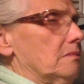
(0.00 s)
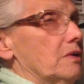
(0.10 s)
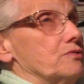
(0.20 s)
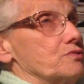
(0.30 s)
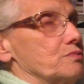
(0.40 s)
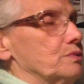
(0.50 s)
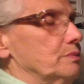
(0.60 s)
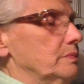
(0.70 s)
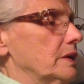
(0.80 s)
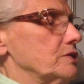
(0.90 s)
Mother's
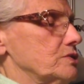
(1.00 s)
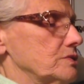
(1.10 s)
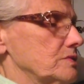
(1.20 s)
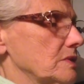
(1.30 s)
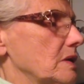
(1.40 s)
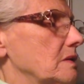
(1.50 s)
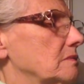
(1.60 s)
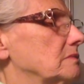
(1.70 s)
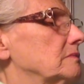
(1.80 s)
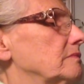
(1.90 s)
room, I should say.
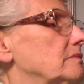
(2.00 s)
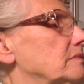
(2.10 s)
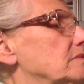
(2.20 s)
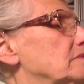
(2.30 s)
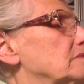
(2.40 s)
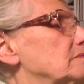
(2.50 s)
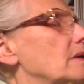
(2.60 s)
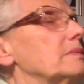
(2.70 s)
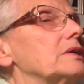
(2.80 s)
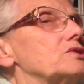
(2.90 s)

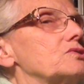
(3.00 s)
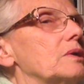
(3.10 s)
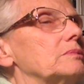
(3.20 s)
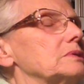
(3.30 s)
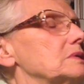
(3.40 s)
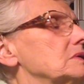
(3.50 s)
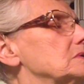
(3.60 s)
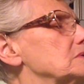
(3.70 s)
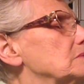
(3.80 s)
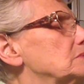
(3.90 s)
Mother has trouble
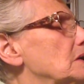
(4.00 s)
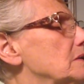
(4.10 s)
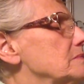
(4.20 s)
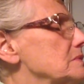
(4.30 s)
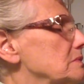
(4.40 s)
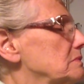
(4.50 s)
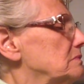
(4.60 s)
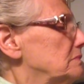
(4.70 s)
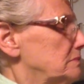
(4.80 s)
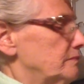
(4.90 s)
seeing sometimes.
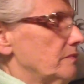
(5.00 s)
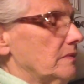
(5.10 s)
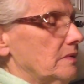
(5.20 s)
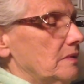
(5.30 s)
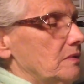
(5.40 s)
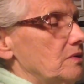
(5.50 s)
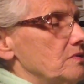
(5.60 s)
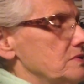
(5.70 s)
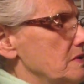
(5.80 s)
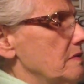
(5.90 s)

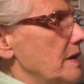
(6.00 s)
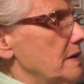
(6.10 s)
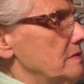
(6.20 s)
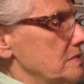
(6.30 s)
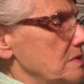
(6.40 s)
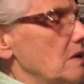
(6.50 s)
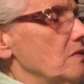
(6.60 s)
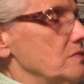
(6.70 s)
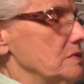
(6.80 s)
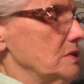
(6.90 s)
You see that? See
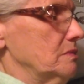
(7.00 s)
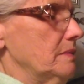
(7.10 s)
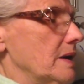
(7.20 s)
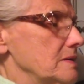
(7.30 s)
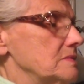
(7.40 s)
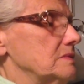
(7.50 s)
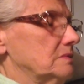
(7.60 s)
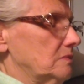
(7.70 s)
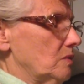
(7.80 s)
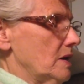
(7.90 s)
all those little mice?
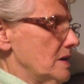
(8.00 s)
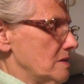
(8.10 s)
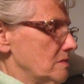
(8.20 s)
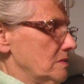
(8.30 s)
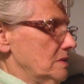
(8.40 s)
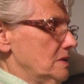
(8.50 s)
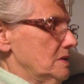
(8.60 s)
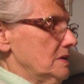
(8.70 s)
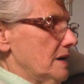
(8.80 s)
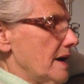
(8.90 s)
Wow.
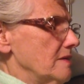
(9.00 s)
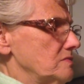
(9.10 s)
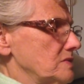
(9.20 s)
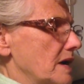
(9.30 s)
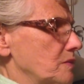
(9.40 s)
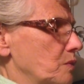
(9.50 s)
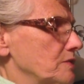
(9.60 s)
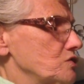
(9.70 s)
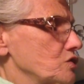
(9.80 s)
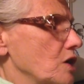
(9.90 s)
Outside,
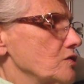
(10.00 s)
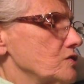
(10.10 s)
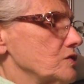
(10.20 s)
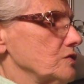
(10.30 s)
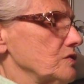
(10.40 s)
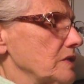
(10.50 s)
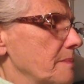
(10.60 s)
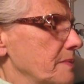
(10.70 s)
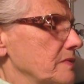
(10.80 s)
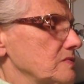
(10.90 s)
one star still
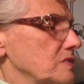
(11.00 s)
slept in the